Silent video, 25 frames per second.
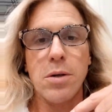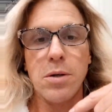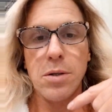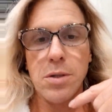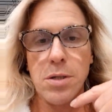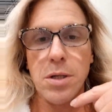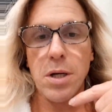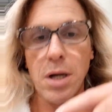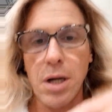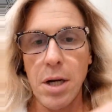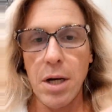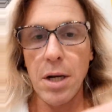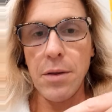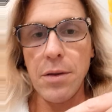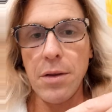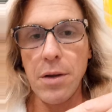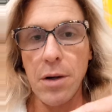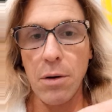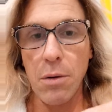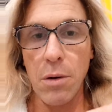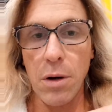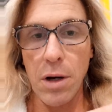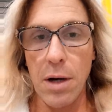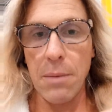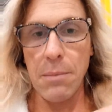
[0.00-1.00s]
tie in the
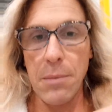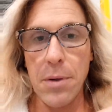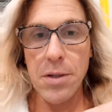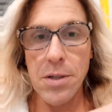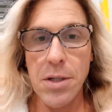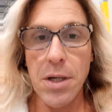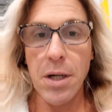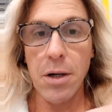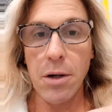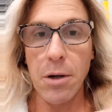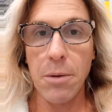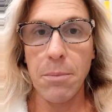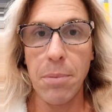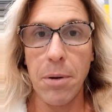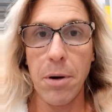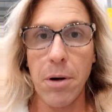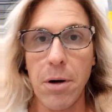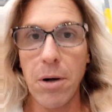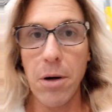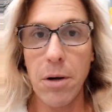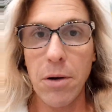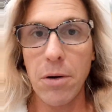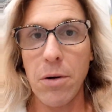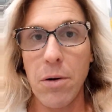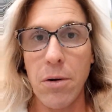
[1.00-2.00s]
quantum entangled
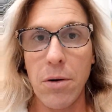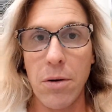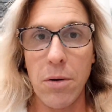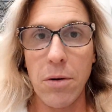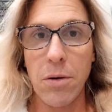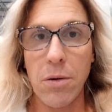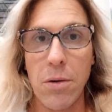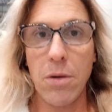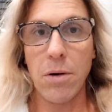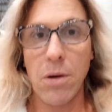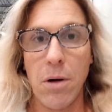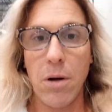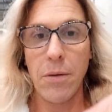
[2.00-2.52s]
particle